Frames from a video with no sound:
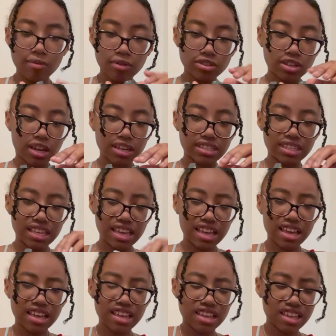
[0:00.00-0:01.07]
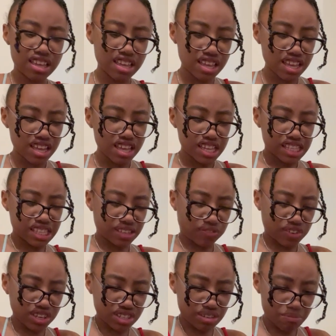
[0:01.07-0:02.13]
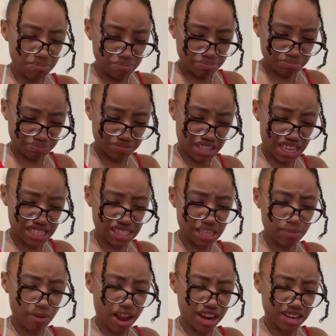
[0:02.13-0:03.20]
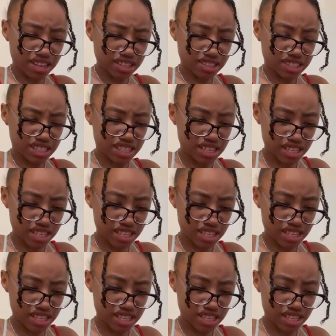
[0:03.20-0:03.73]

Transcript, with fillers: want y'all to see this finishing nasty product.